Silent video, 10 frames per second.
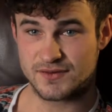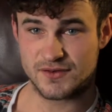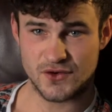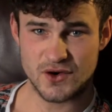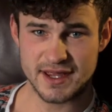
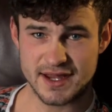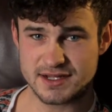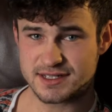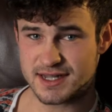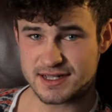For 4
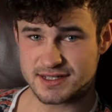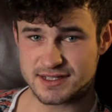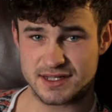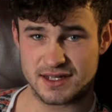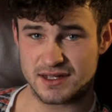years
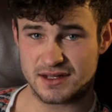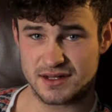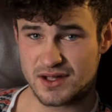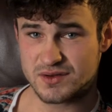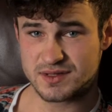since,
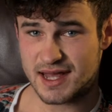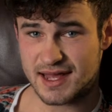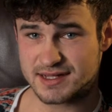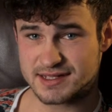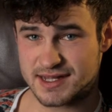no
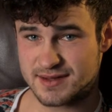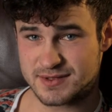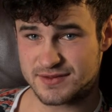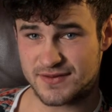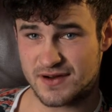day had
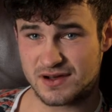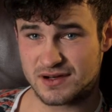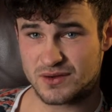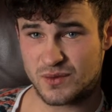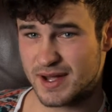seemed to
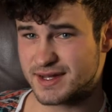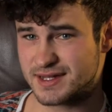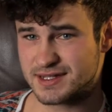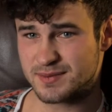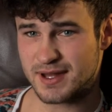fall quite
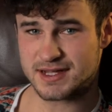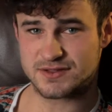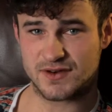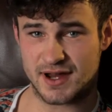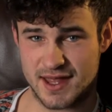into
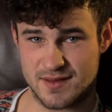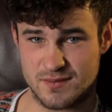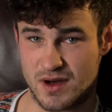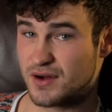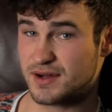place for
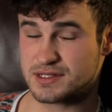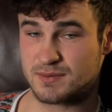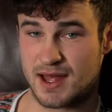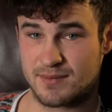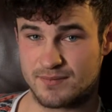him or his
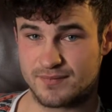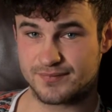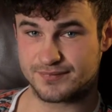mum.